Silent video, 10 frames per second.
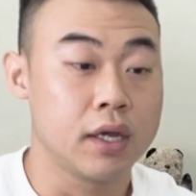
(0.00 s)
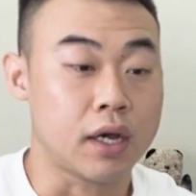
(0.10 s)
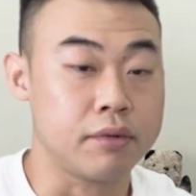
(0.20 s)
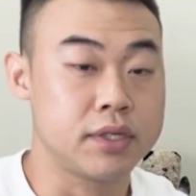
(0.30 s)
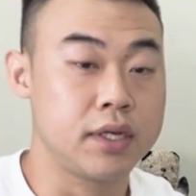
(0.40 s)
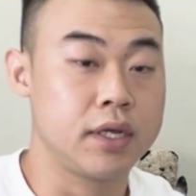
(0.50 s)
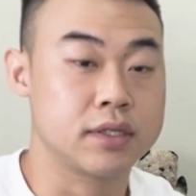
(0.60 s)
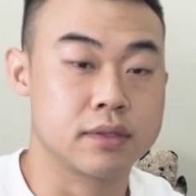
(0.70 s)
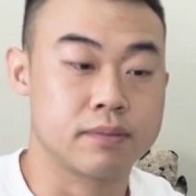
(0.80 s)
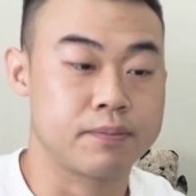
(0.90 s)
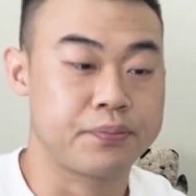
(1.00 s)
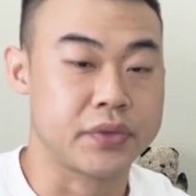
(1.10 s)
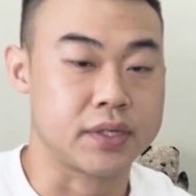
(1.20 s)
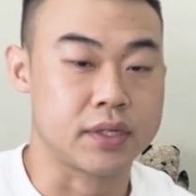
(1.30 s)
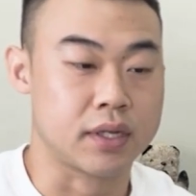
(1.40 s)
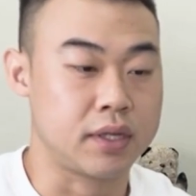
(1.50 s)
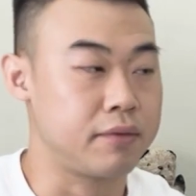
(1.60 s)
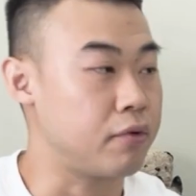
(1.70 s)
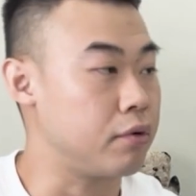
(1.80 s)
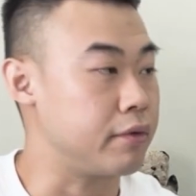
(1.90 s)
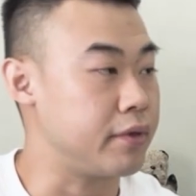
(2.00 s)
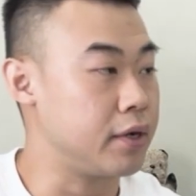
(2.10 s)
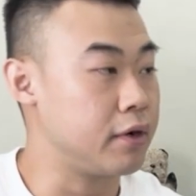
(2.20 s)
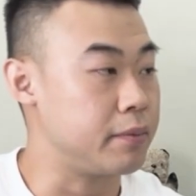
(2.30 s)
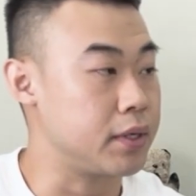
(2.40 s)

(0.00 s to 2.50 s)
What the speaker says: I would say there's nothing wrong with that, right?